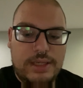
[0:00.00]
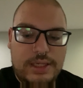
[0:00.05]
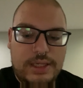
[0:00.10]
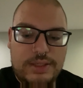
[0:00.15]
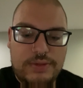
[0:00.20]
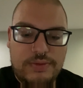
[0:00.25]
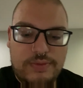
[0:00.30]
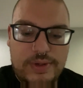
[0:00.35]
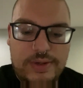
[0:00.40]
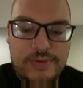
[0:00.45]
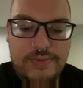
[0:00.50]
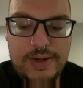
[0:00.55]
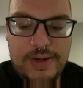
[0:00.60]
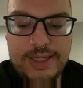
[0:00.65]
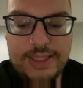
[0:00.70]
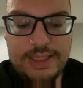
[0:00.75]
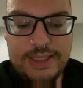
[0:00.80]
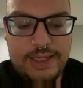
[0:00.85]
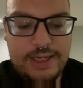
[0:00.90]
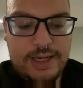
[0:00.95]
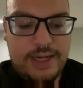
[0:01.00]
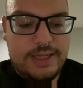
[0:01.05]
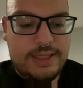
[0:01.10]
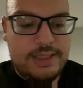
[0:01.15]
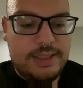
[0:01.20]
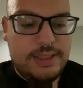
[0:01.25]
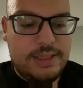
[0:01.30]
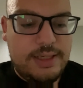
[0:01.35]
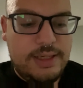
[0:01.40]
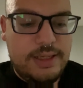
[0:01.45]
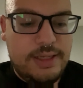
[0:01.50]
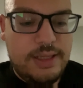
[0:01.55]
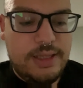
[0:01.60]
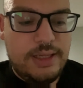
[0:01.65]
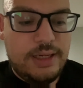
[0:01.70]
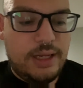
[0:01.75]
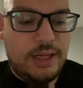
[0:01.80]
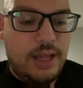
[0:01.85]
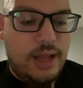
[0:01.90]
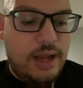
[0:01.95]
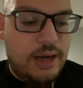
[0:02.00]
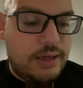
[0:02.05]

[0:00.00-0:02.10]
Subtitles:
a real race against the clock,